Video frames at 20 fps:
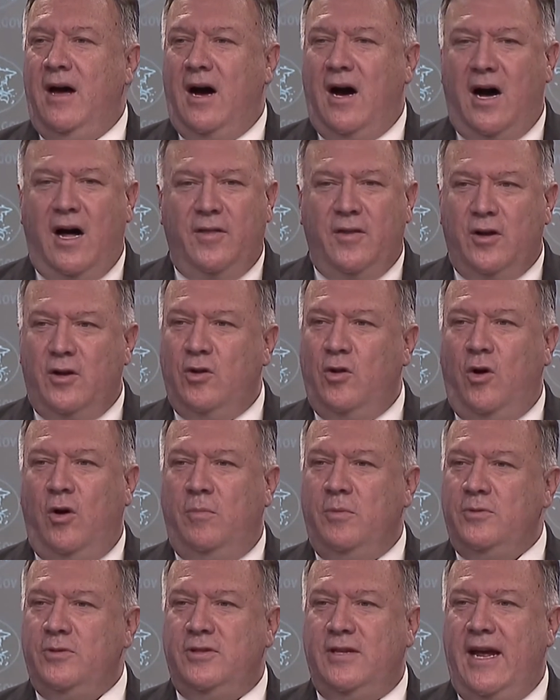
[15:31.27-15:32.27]
on the
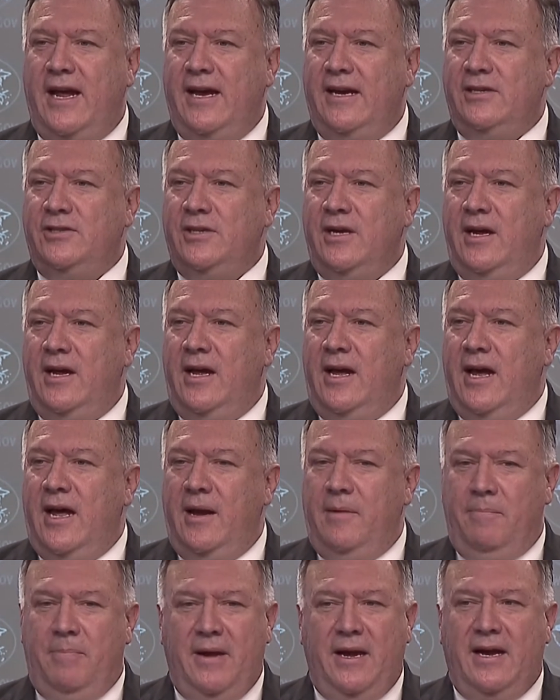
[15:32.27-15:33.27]
global stage
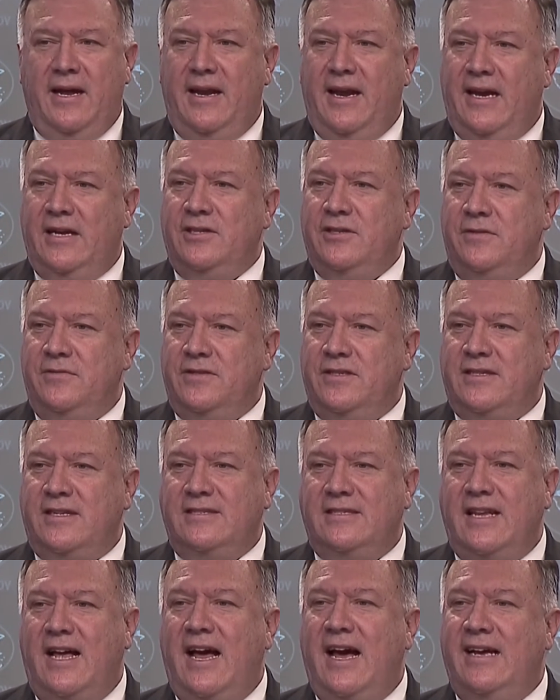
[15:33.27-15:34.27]
and being a nation of
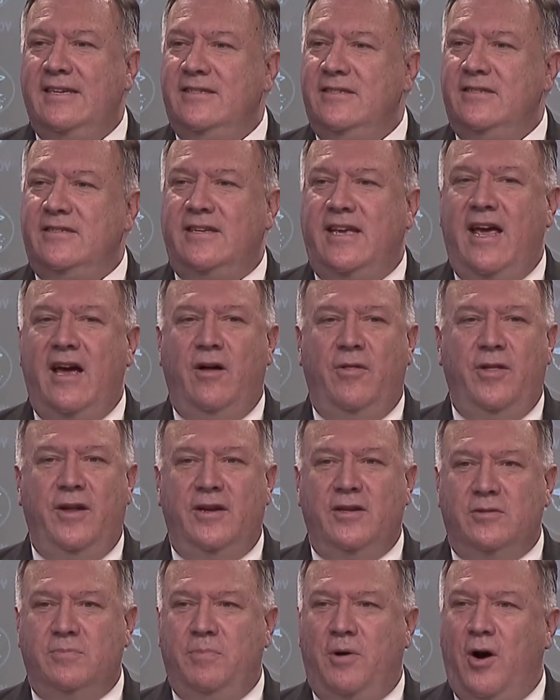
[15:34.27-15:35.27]
size and scale that
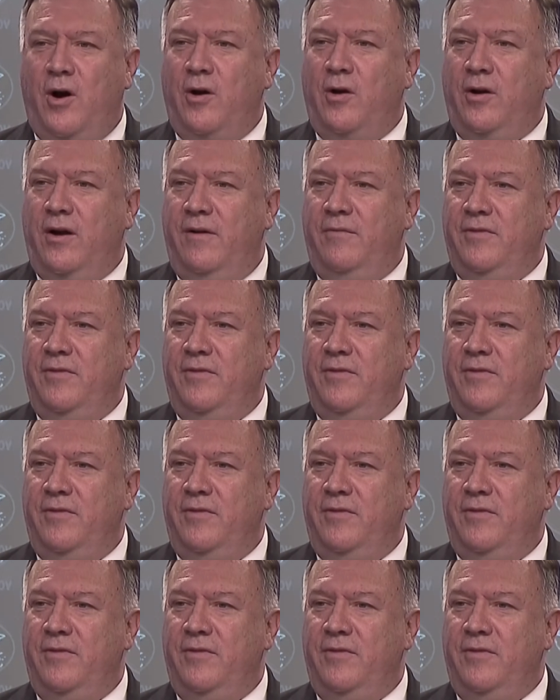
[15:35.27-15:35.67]
is part of